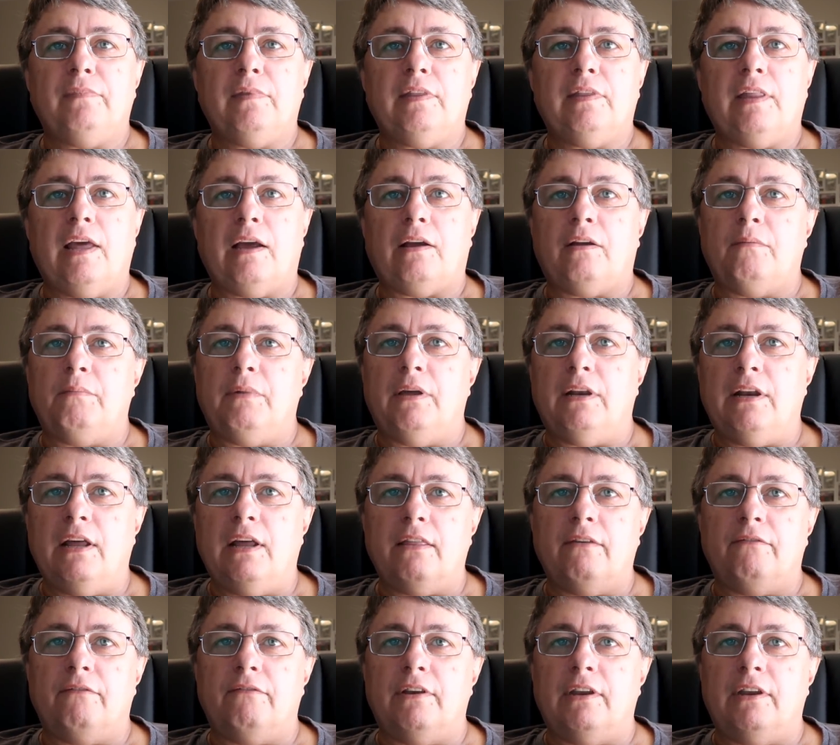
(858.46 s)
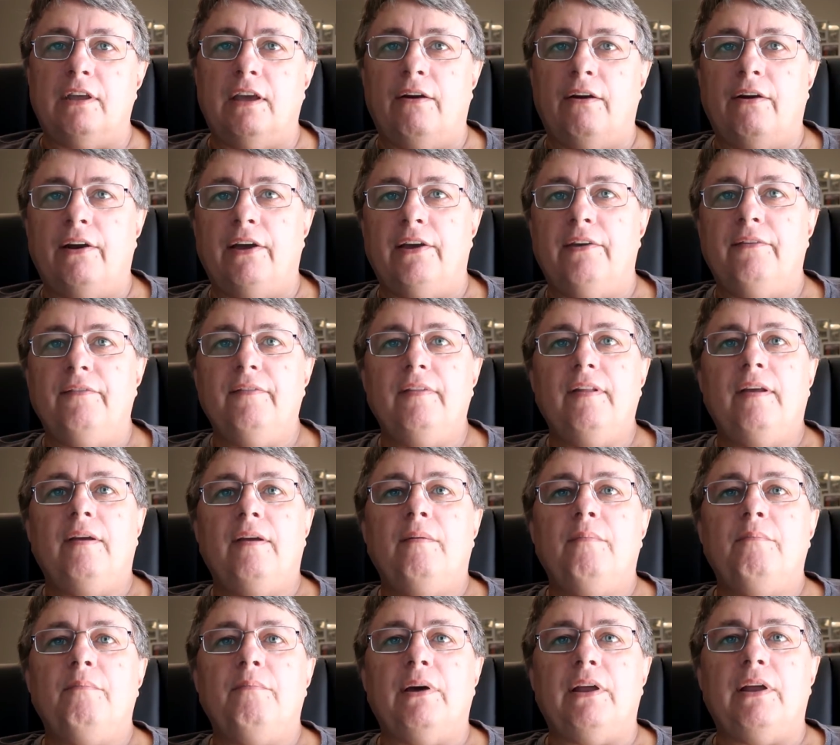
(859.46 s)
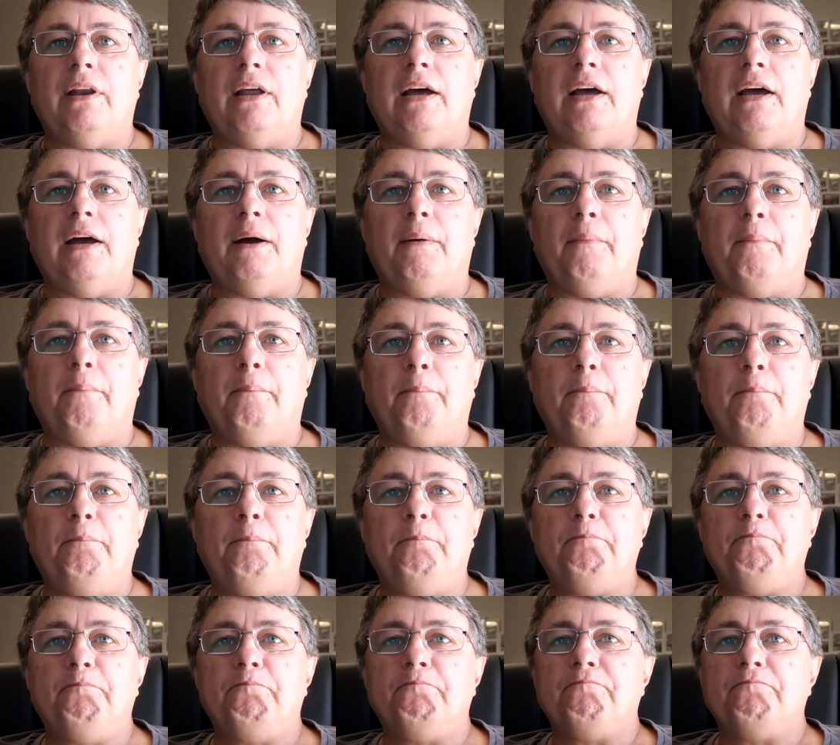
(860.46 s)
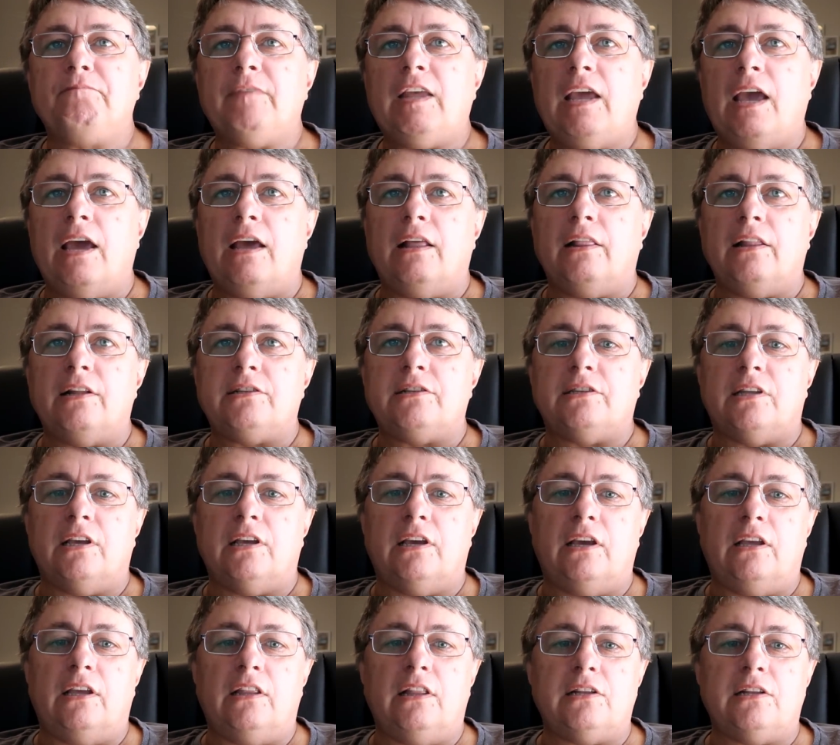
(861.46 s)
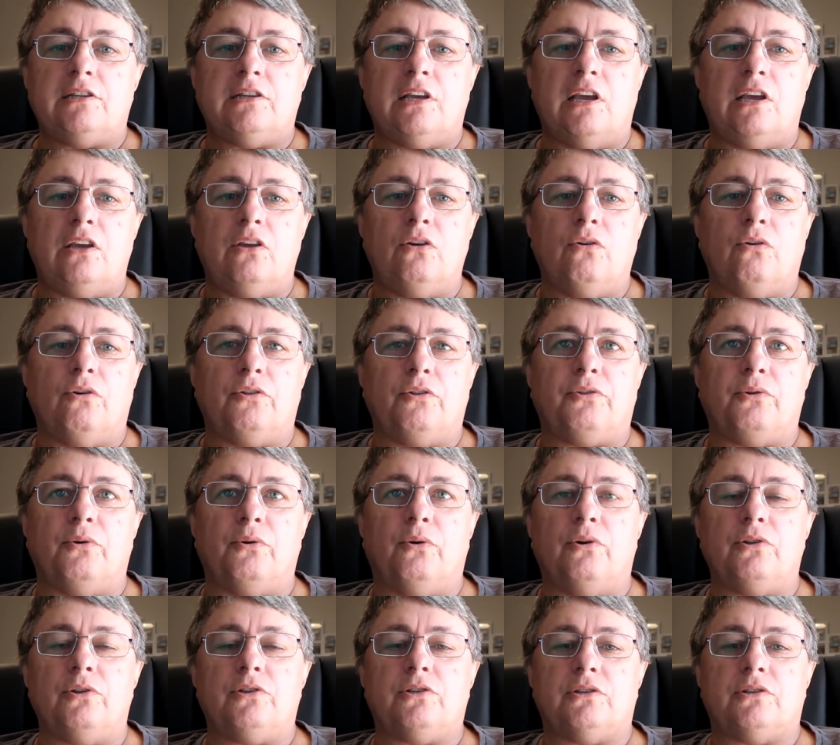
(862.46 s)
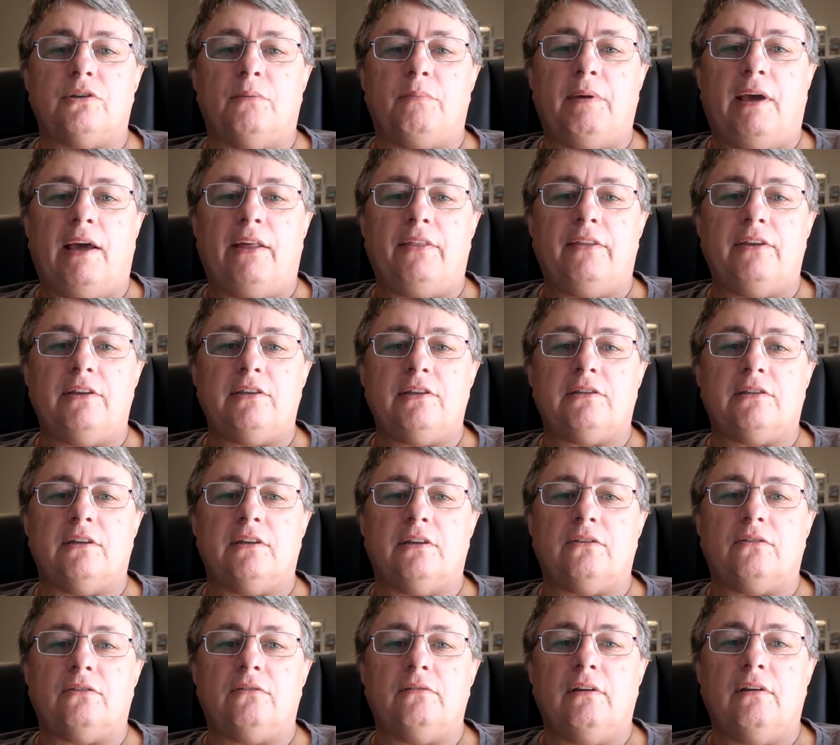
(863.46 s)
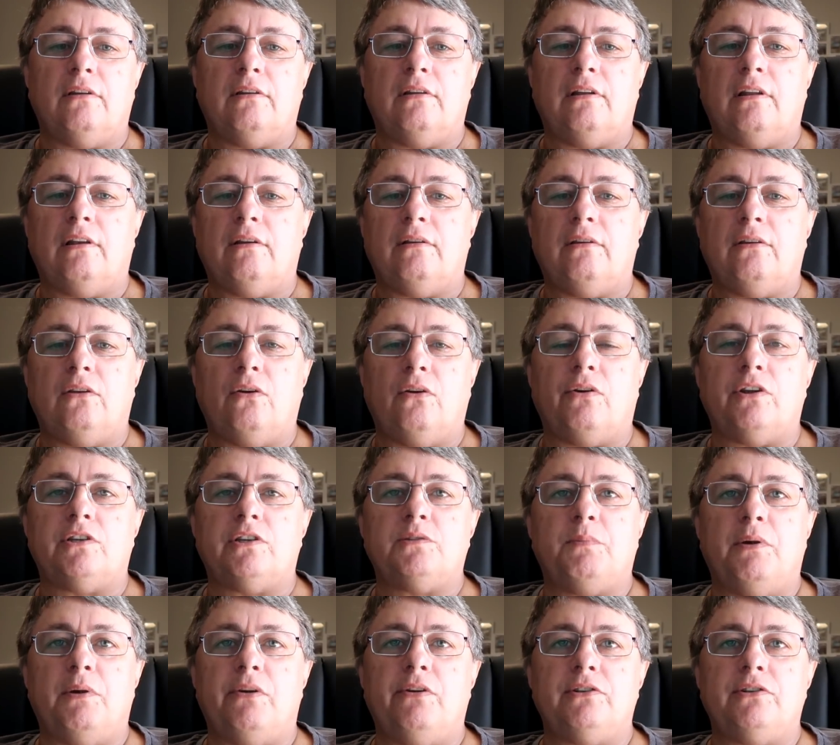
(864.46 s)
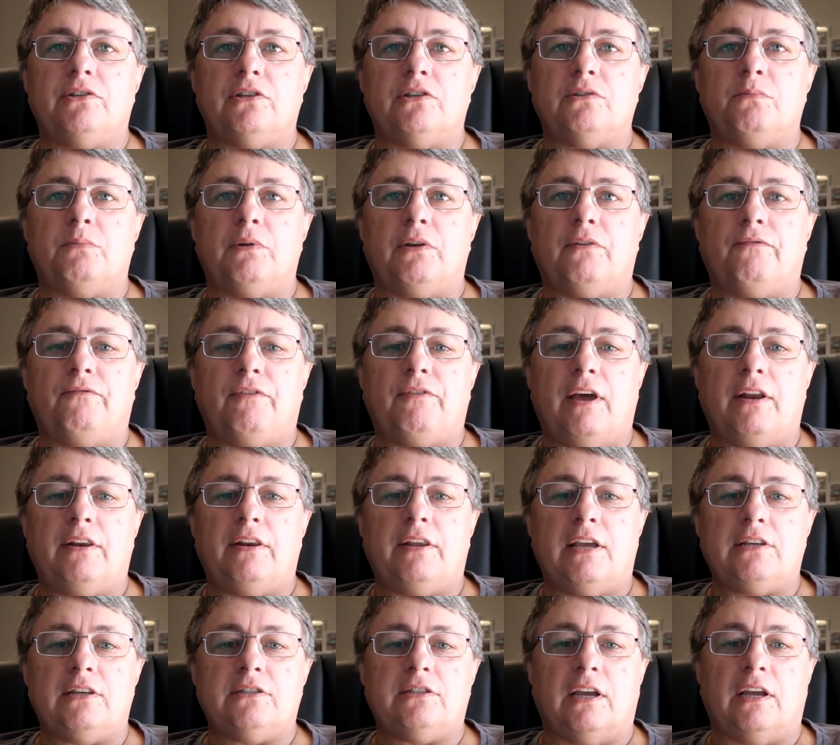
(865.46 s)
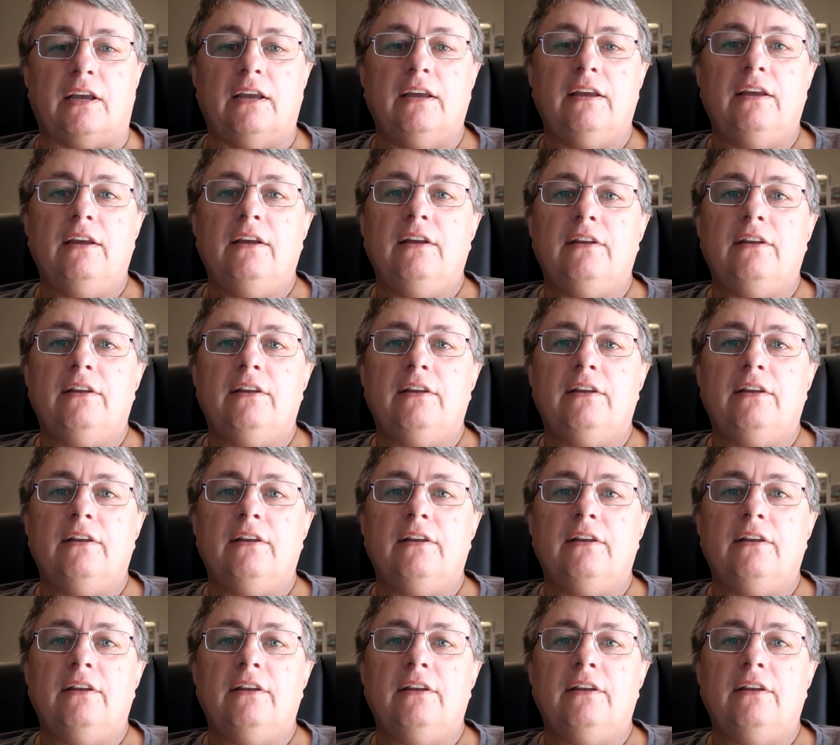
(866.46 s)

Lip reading: that could be another video, eh? But yeah, let's hear your thoughts about this and your experiences. It'd be fantastic.